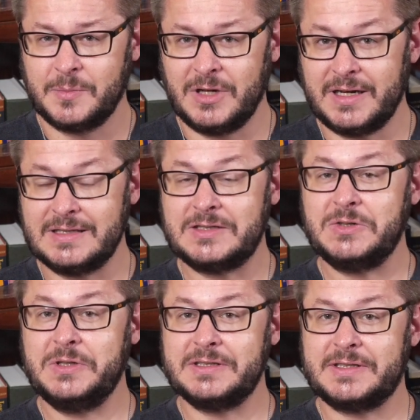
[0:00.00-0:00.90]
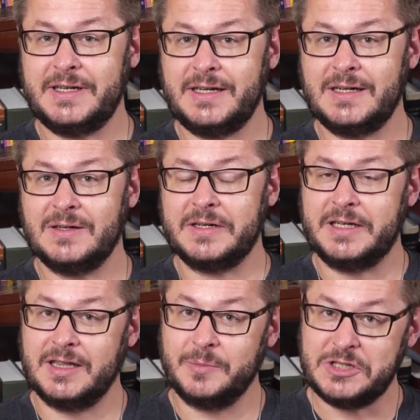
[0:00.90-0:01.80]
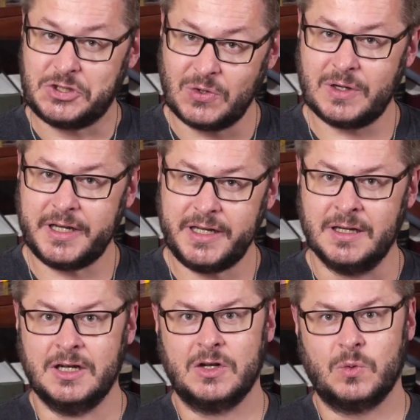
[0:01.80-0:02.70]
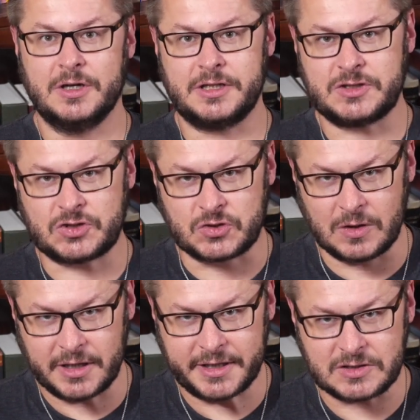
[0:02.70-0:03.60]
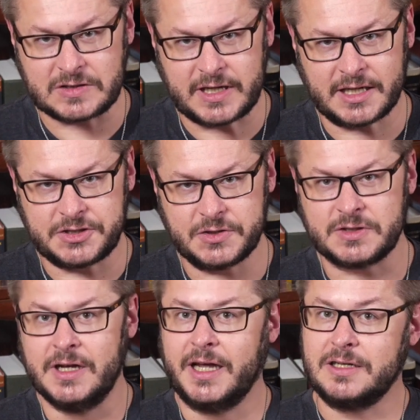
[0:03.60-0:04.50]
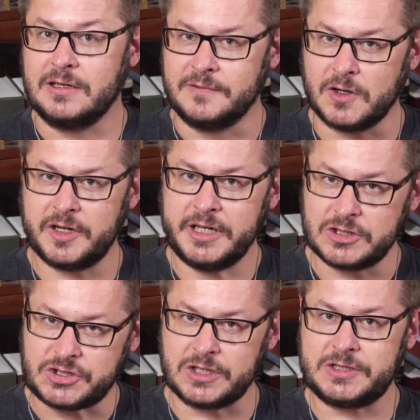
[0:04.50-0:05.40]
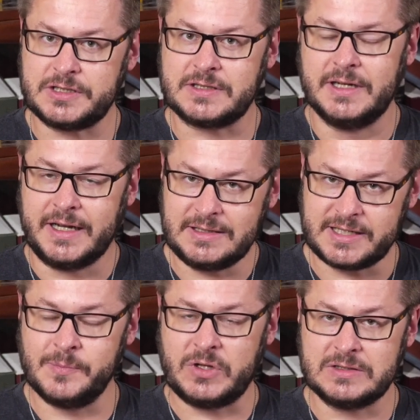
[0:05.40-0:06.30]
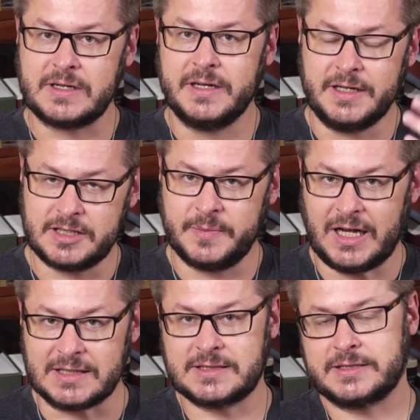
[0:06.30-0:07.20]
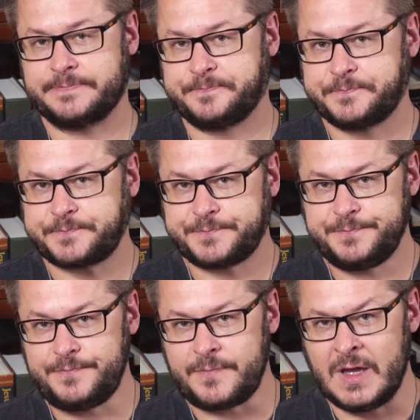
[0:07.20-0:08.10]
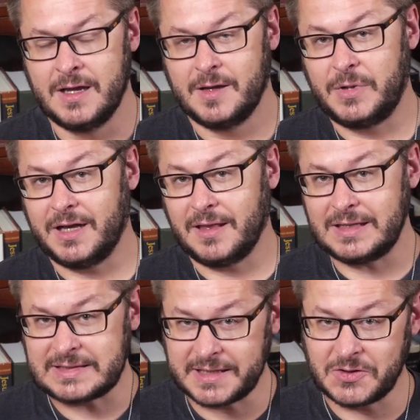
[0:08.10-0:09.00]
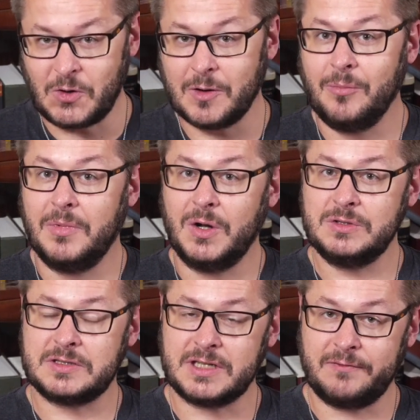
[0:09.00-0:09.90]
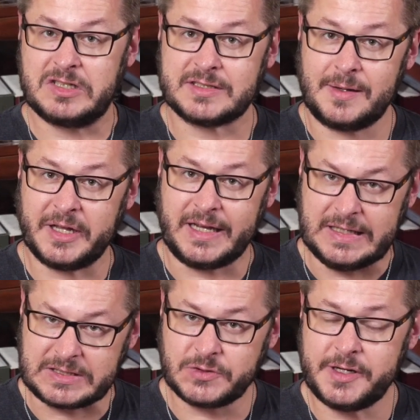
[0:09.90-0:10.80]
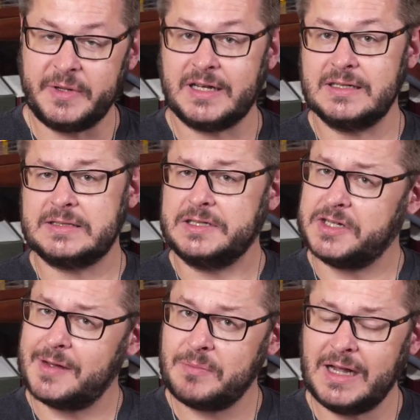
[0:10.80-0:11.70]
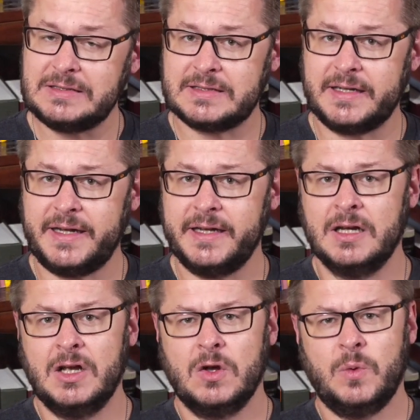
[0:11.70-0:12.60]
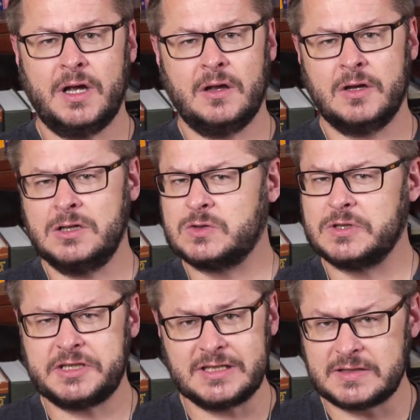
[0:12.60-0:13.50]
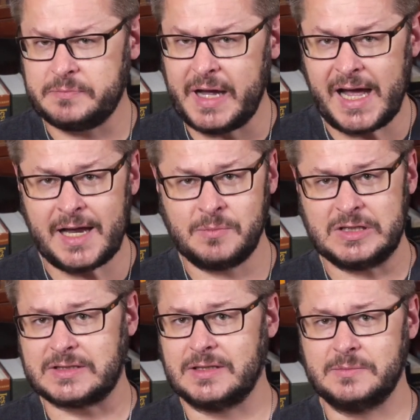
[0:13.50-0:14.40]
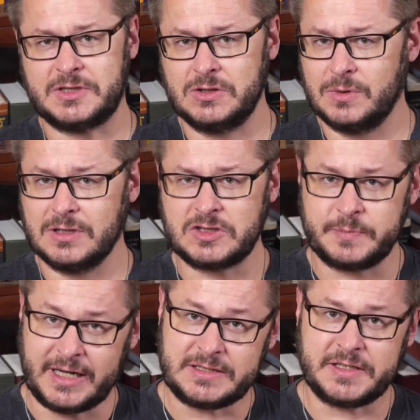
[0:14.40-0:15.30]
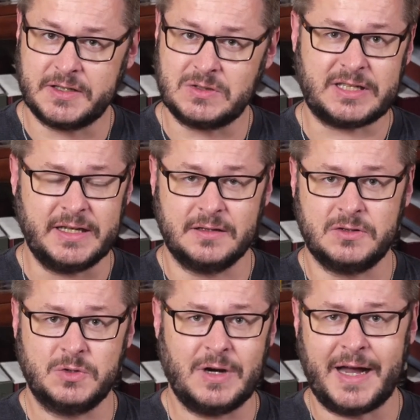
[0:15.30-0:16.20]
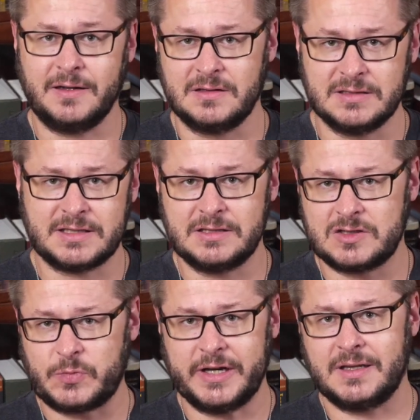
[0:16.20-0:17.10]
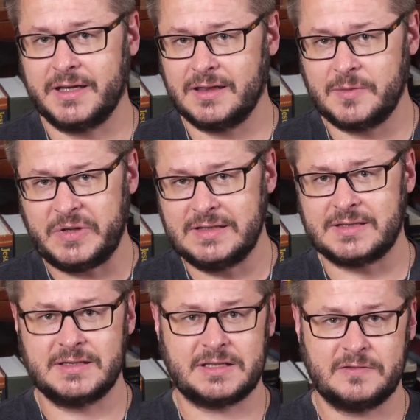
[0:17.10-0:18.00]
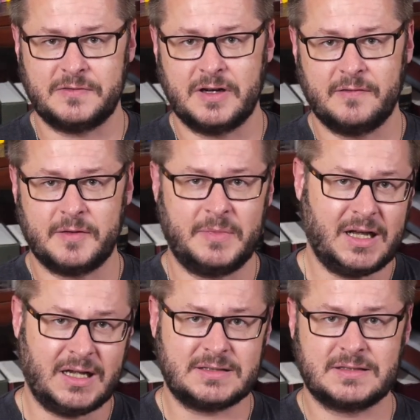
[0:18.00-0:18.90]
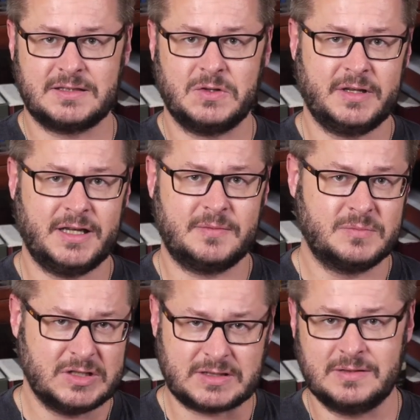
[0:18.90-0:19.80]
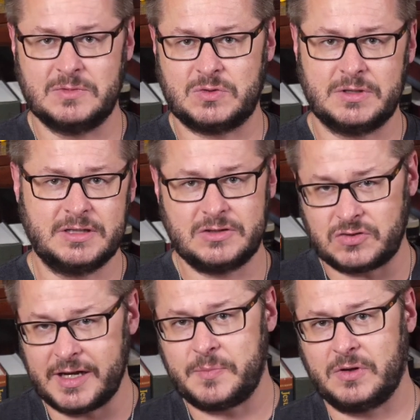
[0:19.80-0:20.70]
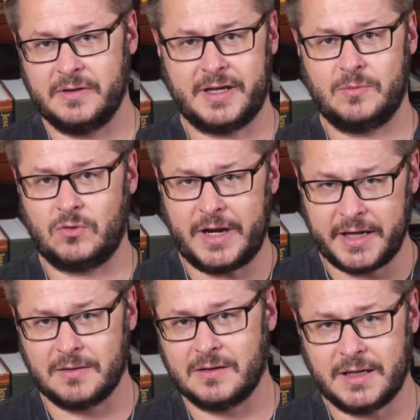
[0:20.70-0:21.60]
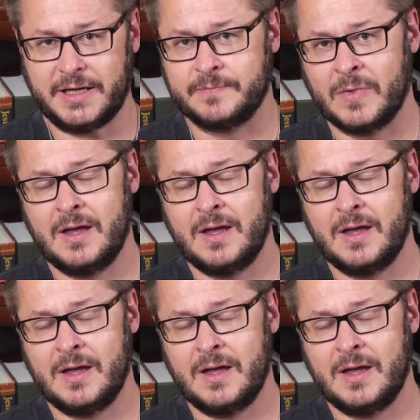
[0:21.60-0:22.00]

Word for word: But as soon as they're in the majority, we're destroying your statues and converting your churches and temples into mosques. But let's ignore most of Islamic history because Hijab might say, well, those were just bad Muslims who were smashing those Hindu idols and sprinkling the pieces in front of the mosques so that Muslims would trample them regularly.